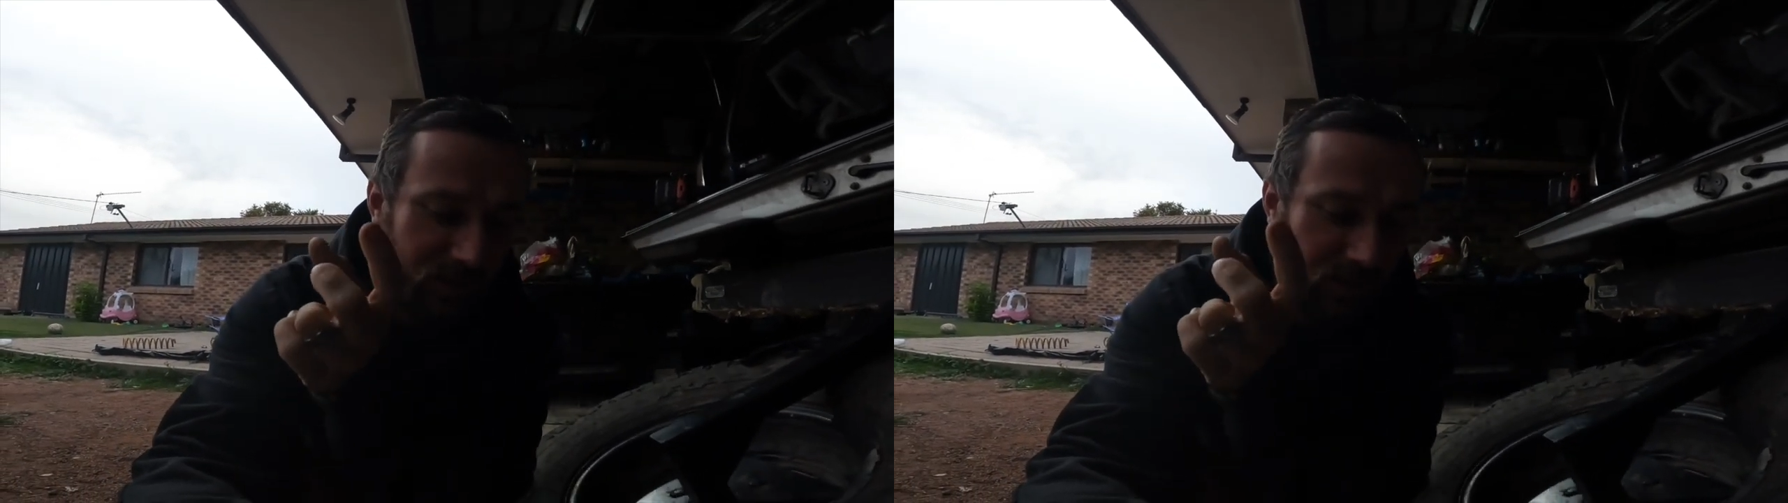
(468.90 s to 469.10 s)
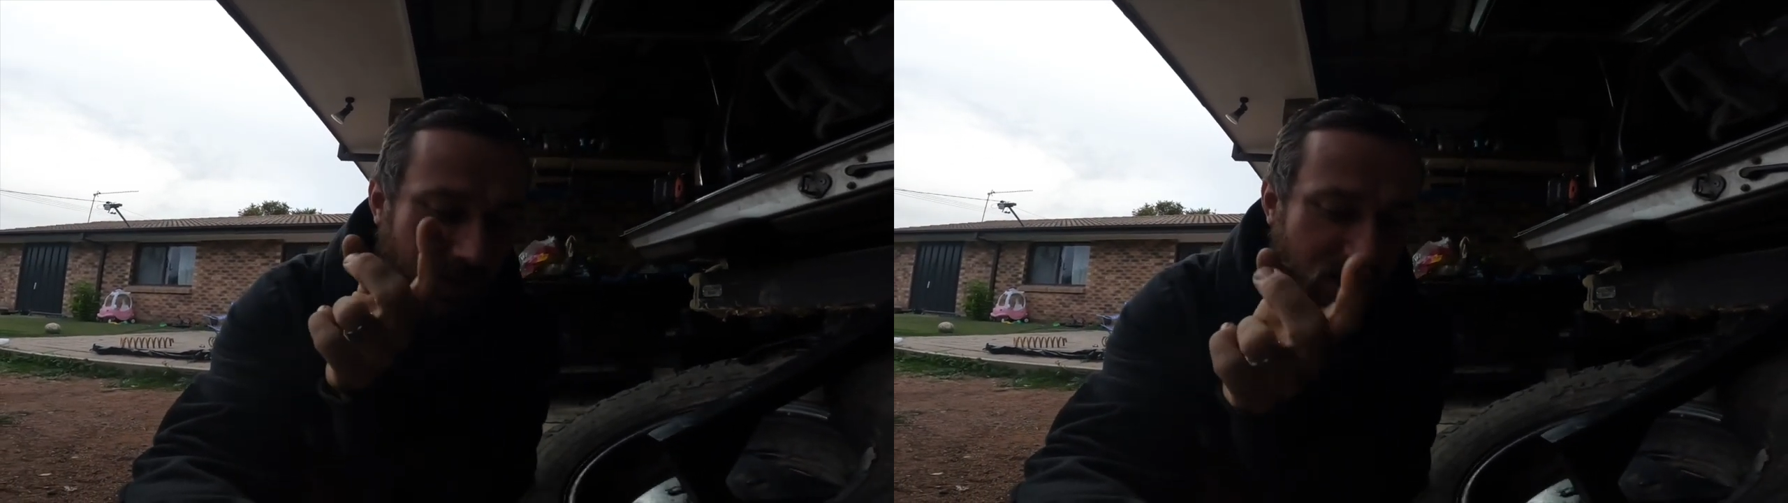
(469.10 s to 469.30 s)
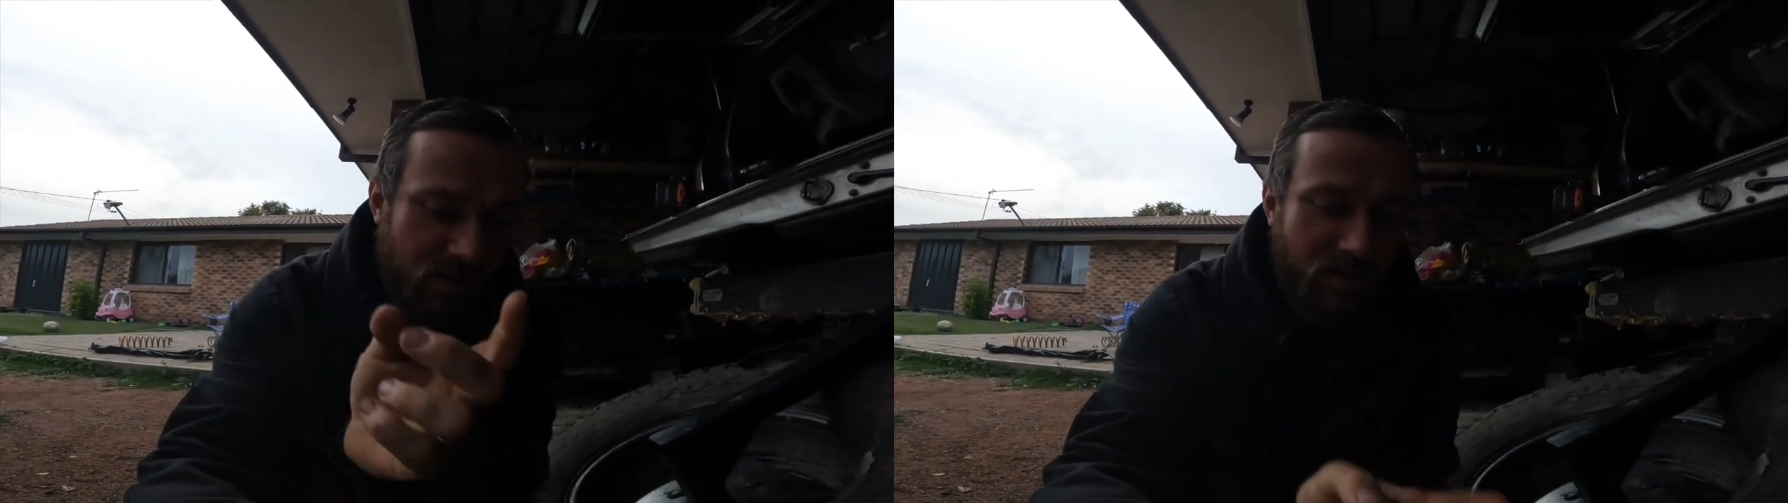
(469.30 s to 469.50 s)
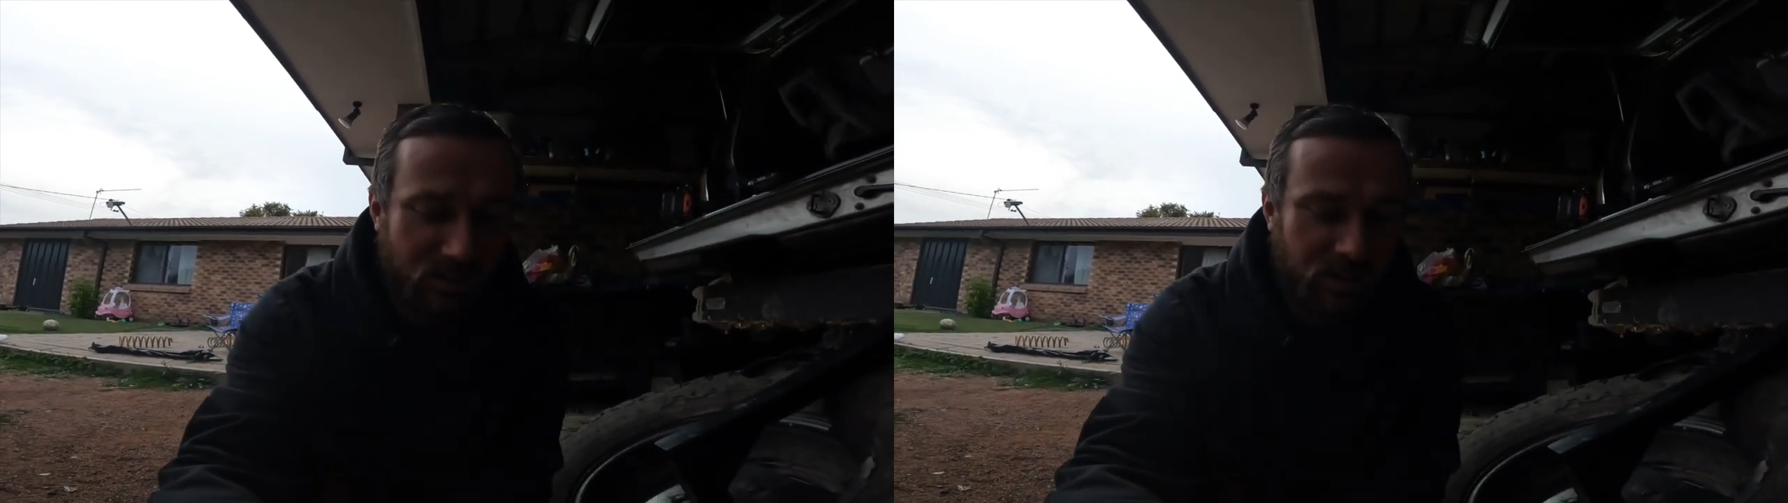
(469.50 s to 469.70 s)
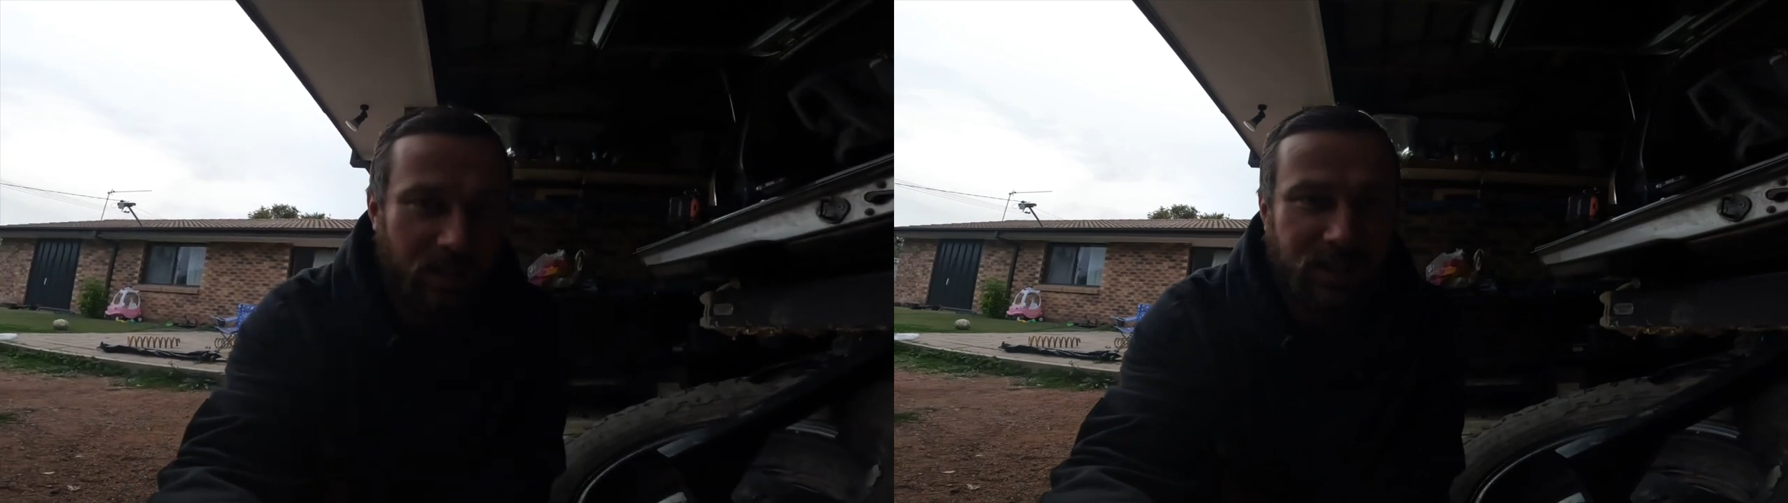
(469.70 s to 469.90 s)
out.
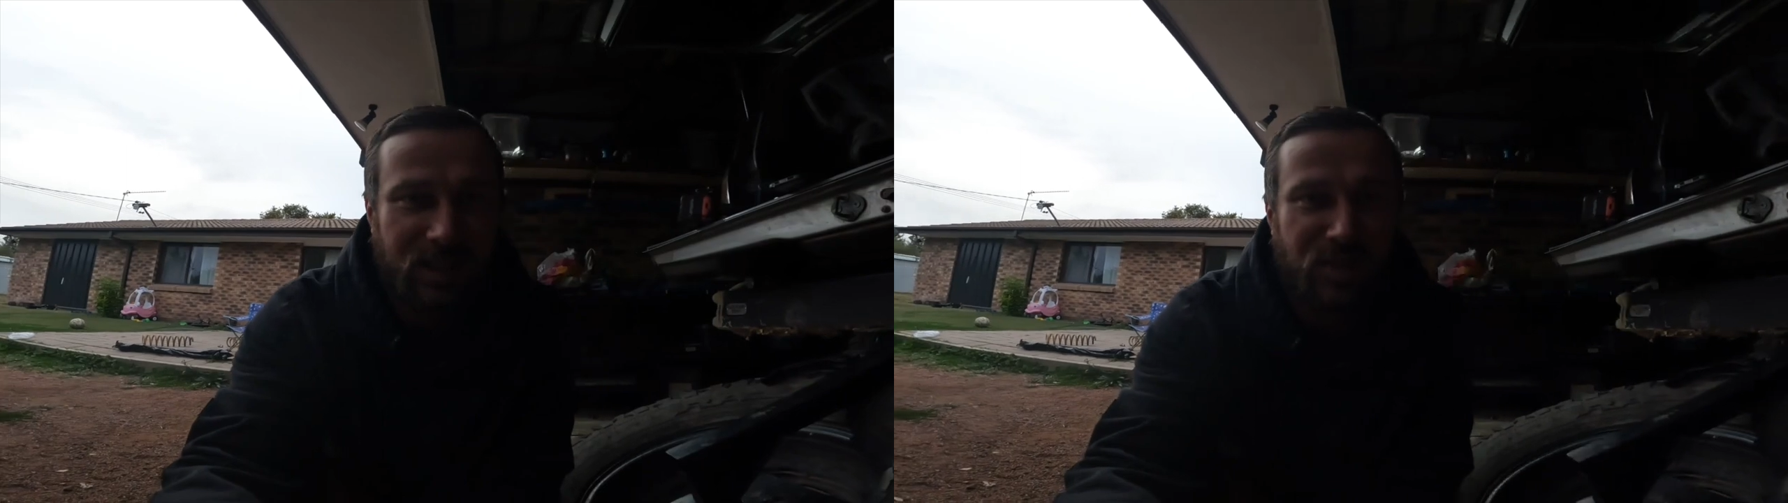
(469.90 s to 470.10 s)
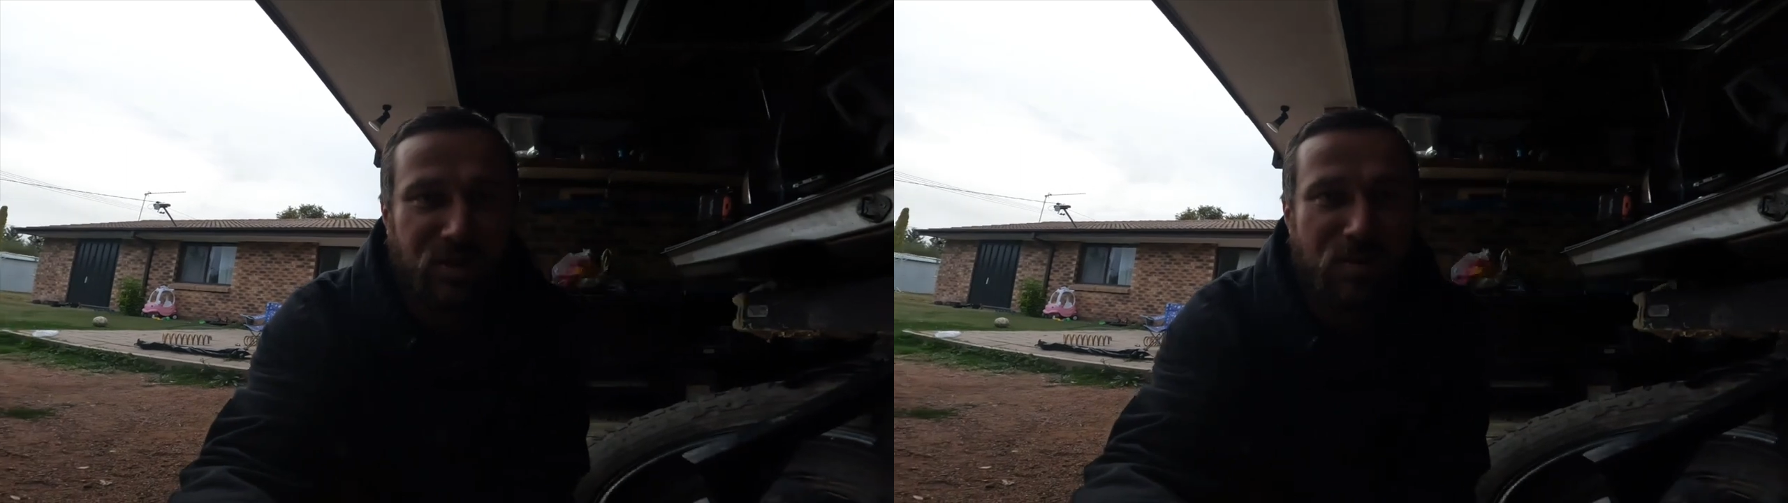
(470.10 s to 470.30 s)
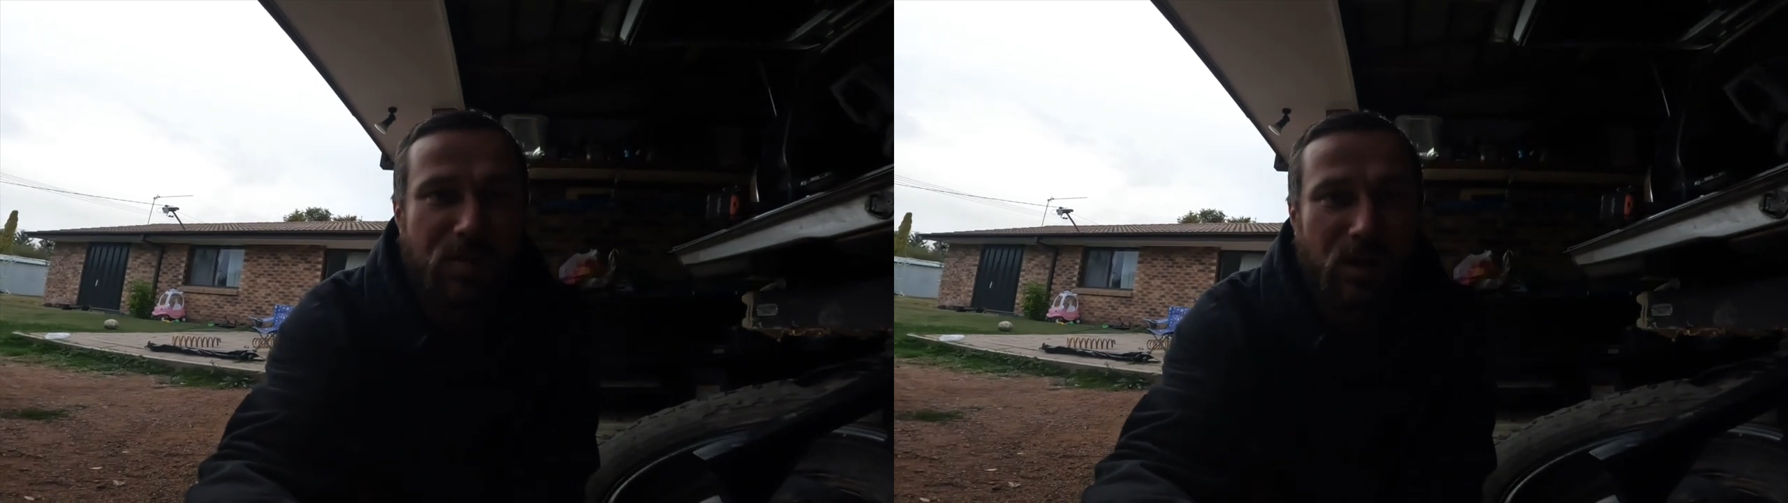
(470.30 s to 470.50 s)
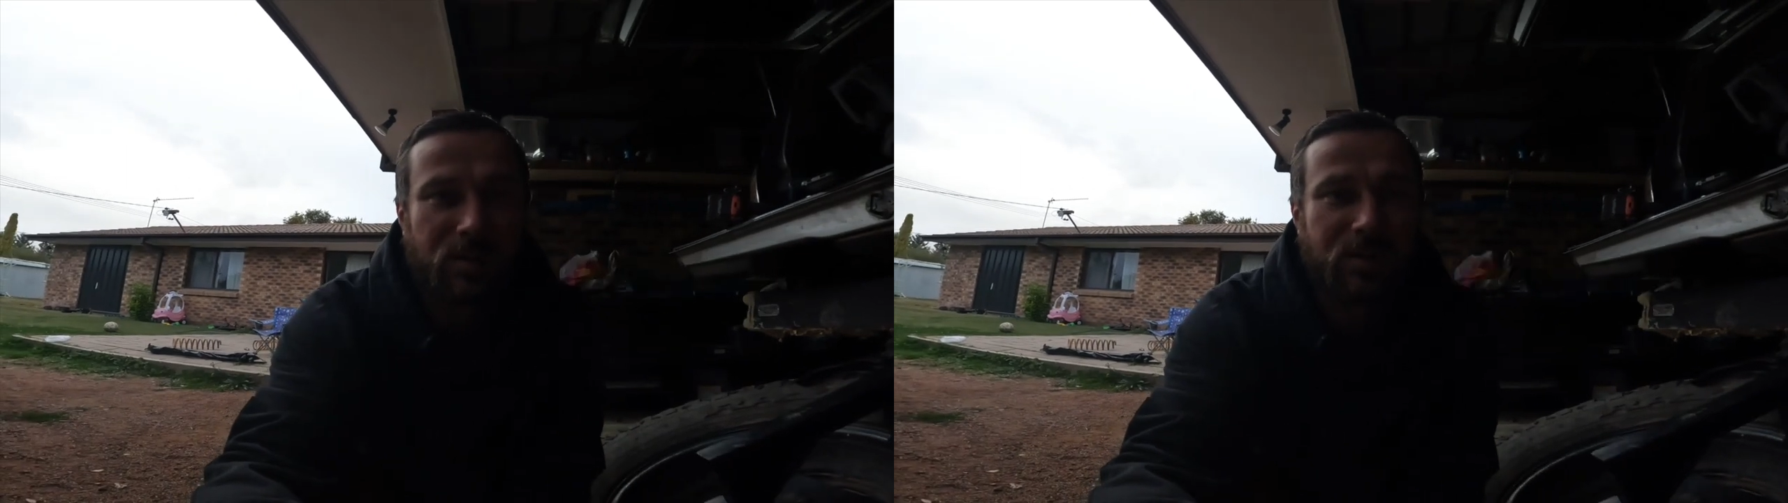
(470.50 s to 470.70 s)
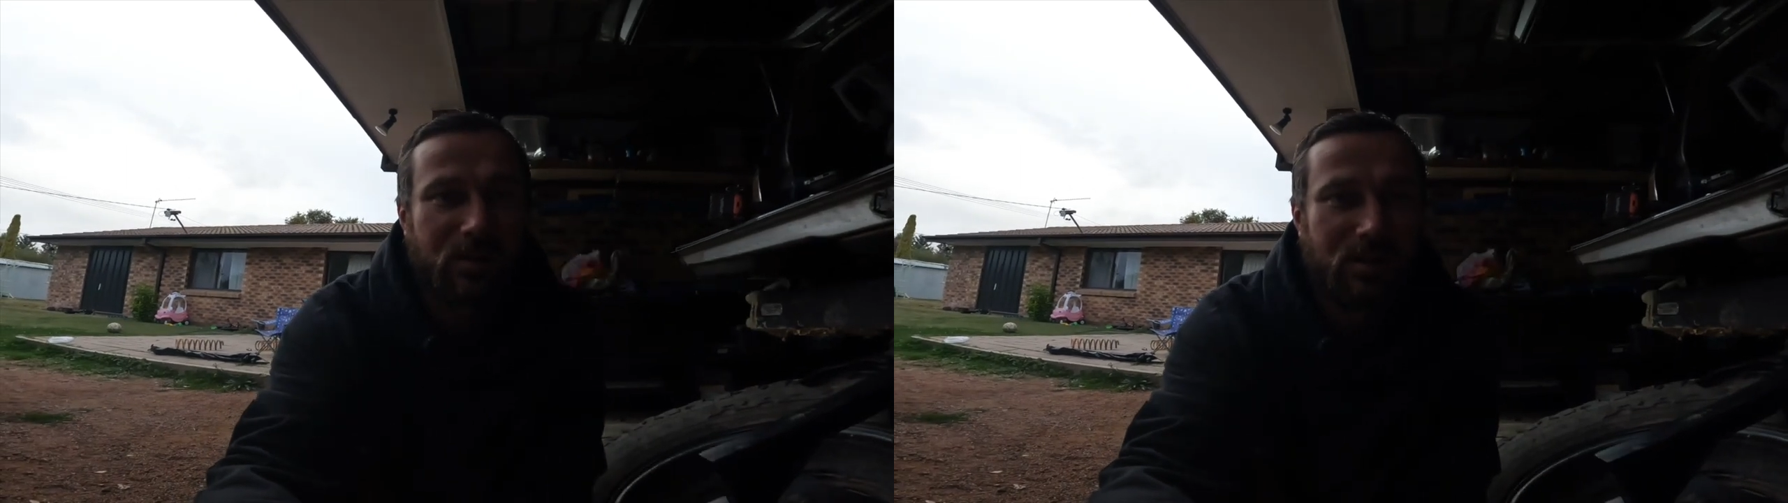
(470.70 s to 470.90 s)
So they send new bulb.